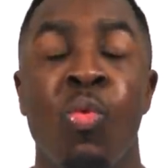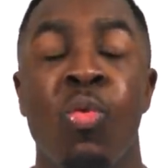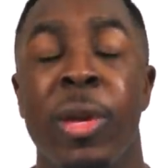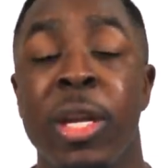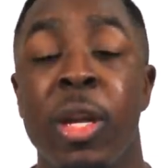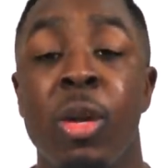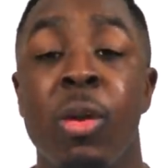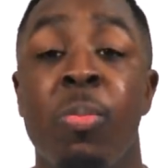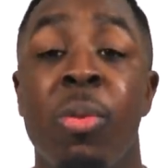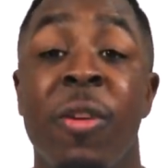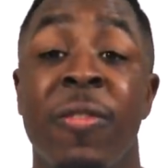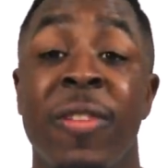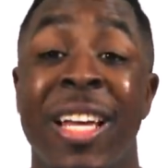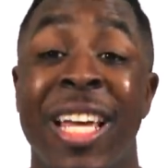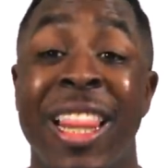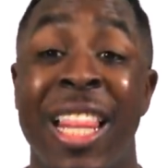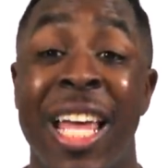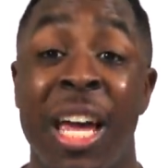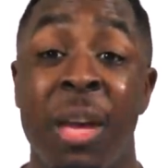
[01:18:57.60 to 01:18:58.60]
when you're in
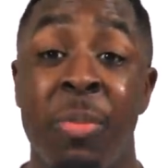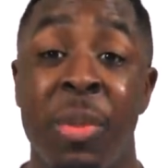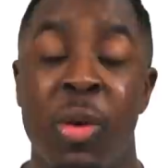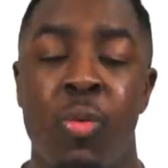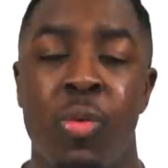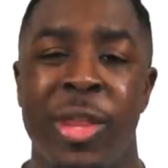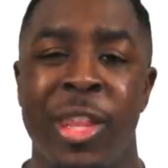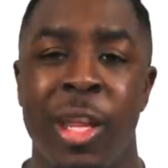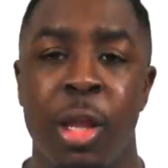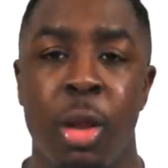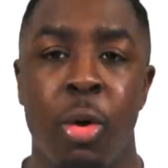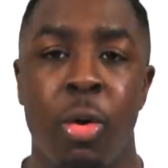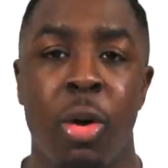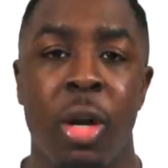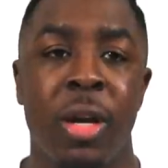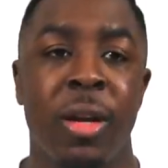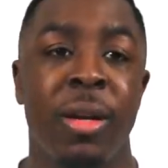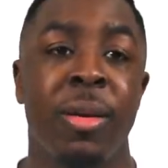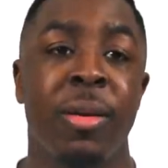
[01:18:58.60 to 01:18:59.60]
perfect alignment with the
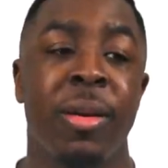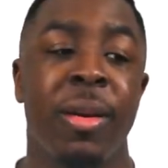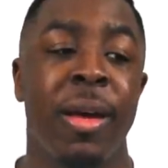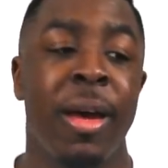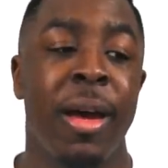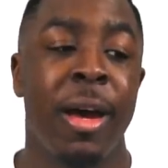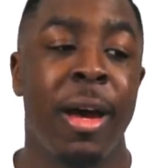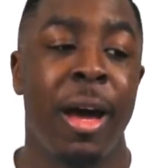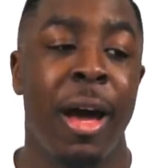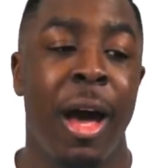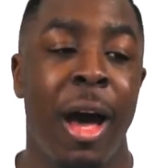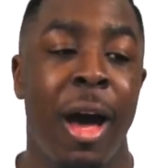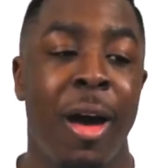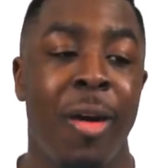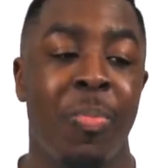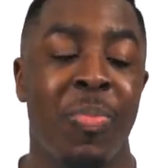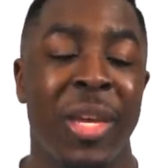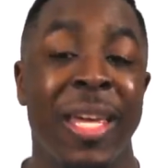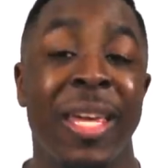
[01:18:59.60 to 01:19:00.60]
Lord,
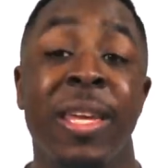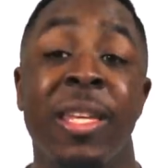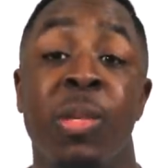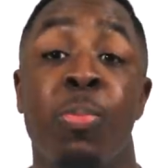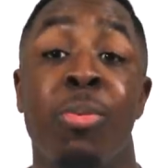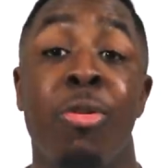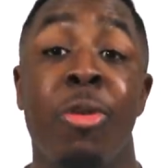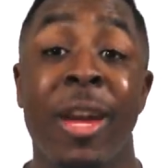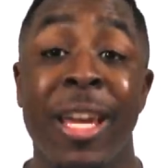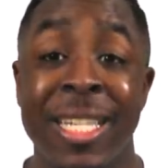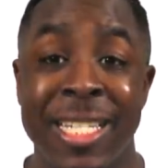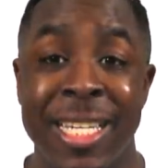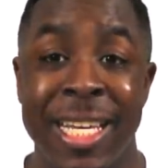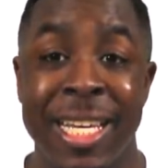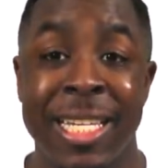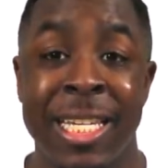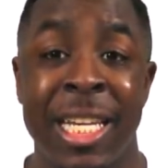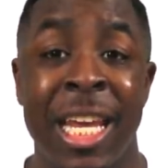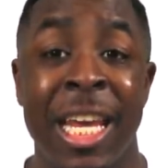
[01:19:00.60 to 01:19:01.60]
um, his
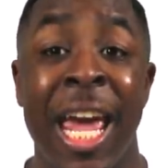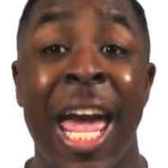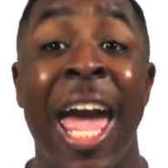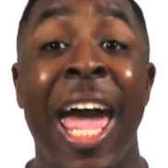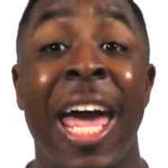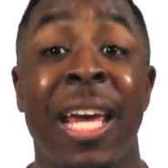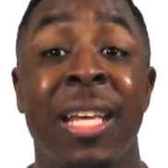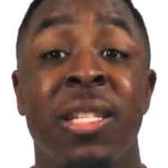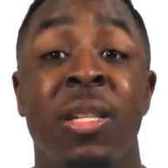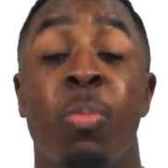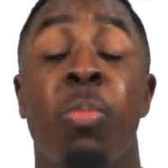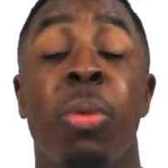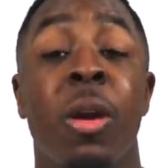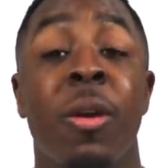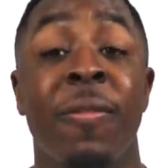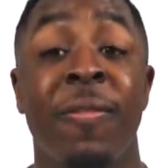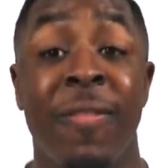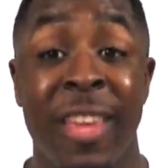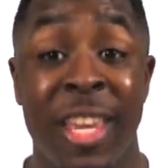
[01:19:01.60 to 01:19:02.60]
presence has
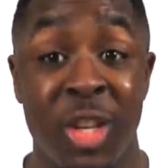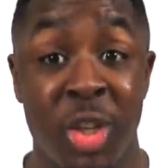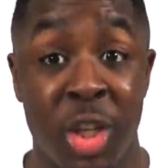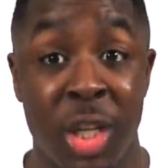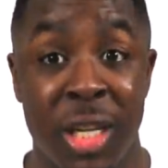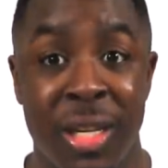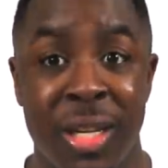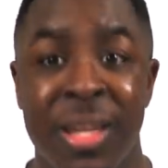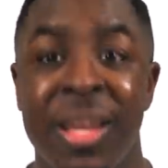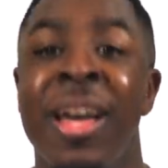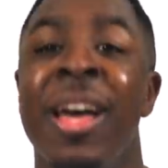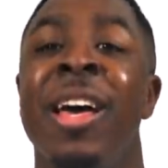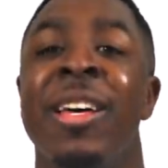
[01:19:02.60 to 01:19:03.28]
provision.